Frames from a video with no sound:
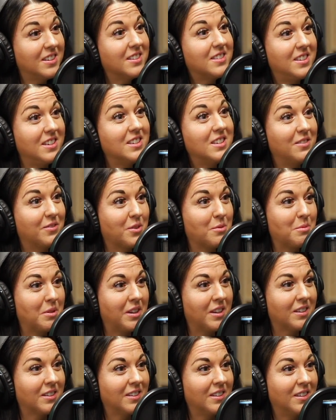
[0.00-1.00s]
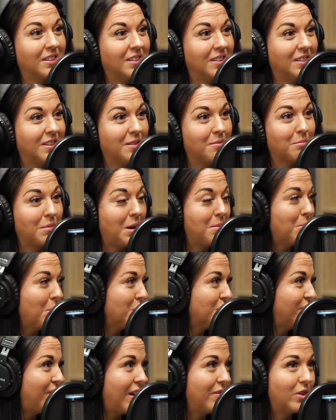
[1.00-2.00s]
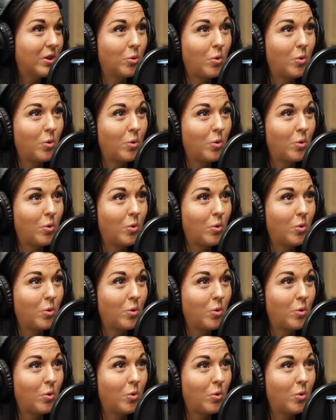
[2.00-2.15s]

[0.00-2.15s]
it's easy for me. My most favorite